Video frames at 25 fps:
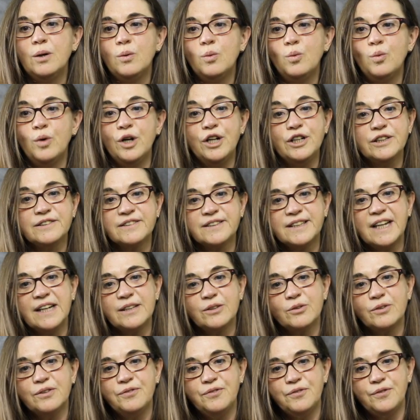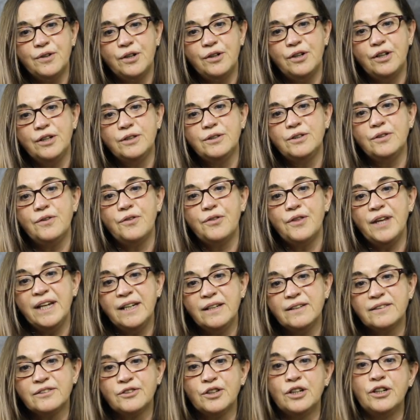words that refer to
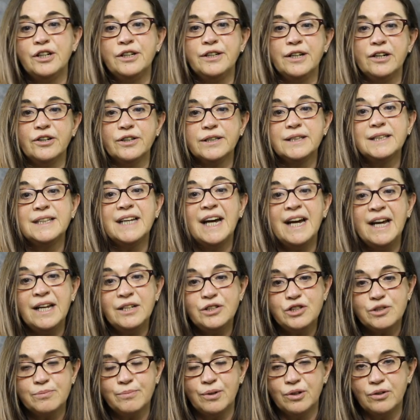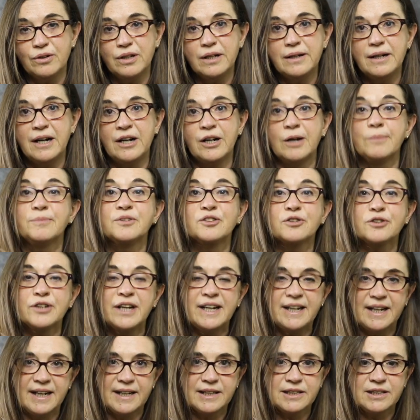things that are not tangible, are
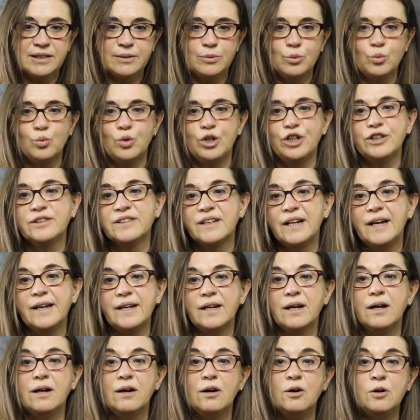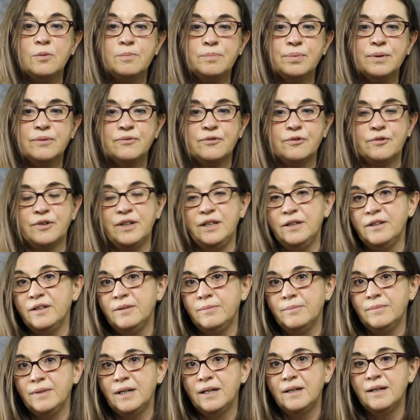abstract, words like hope,
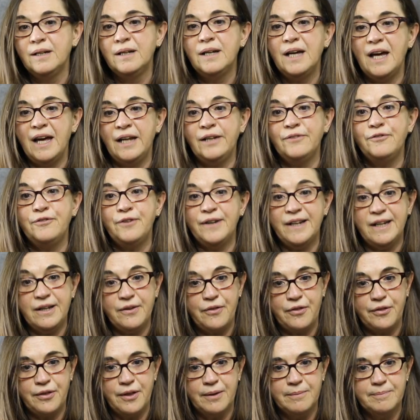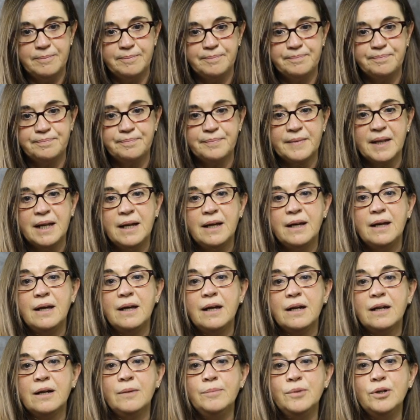freedom, and faith.
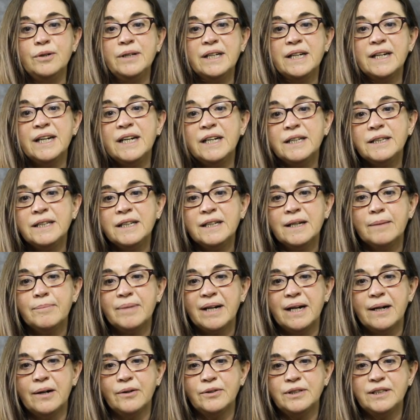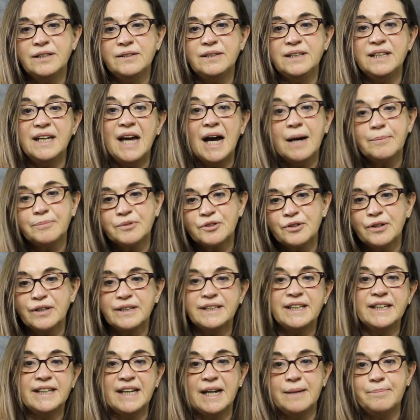Communicating about the
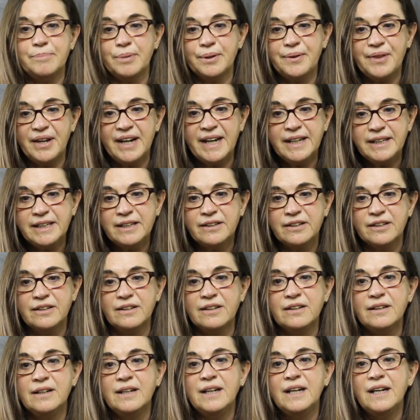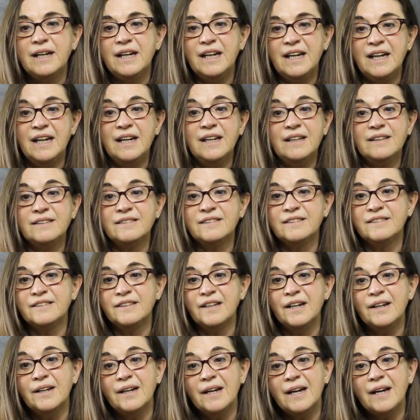abstract and hypothetical is